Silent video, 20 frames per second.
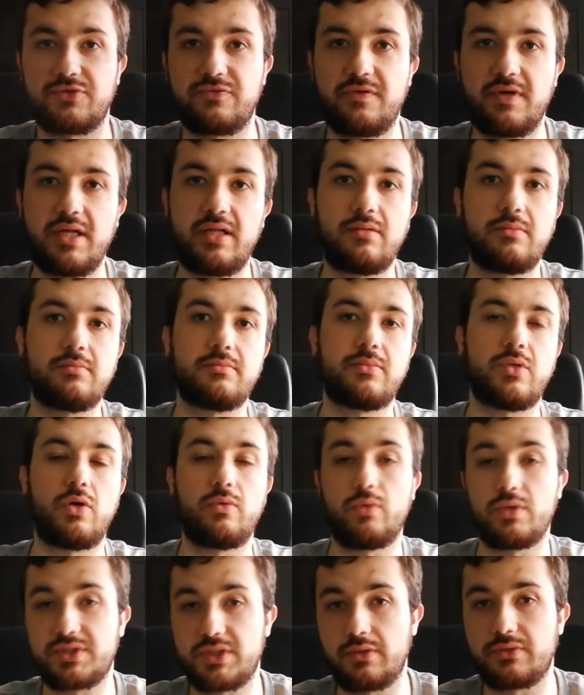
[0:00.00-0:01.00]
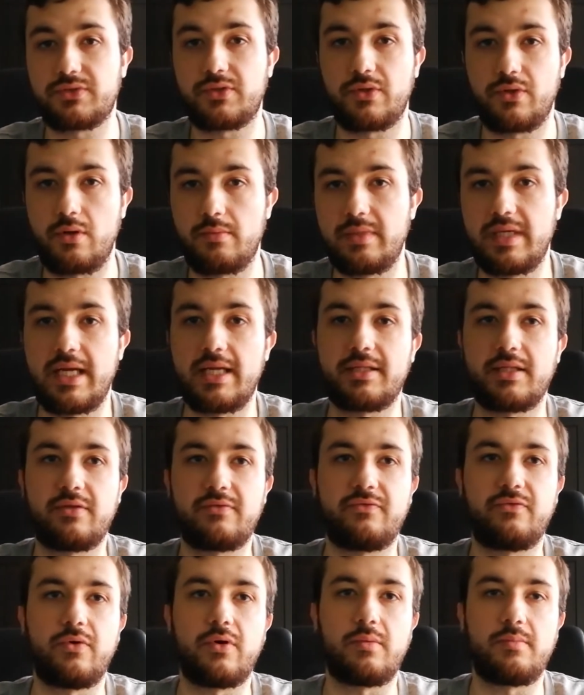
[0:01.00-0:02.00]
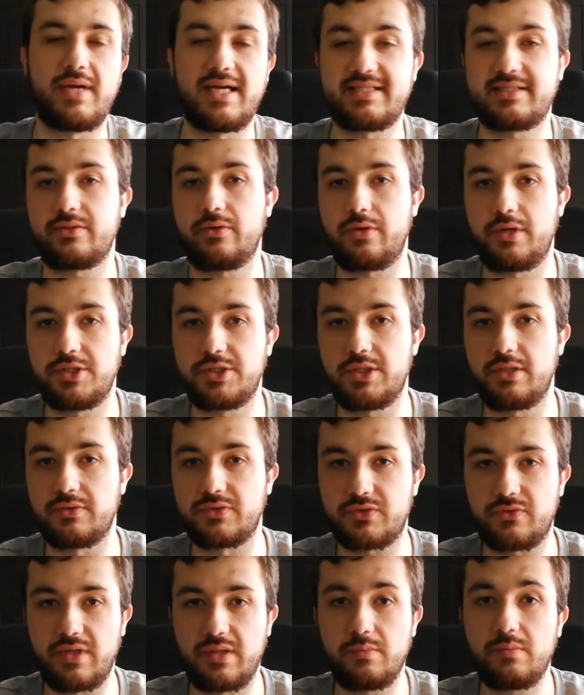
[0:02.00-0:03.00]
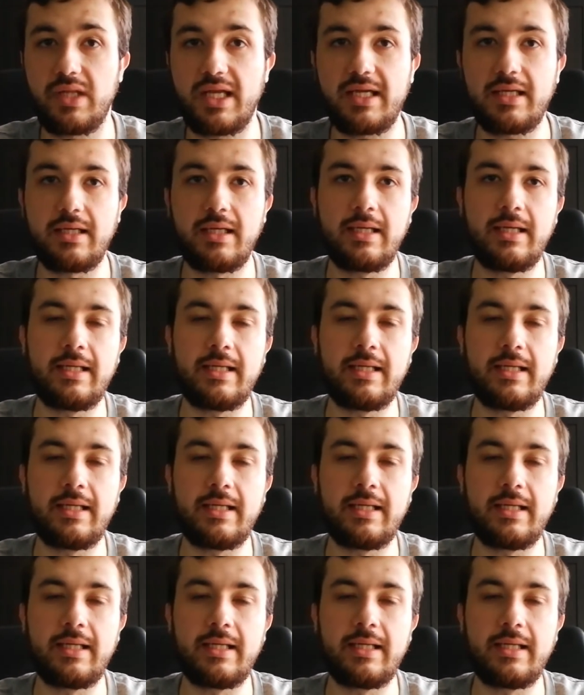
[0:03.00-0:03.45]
Film, was also nominated for Best Original Screenplay.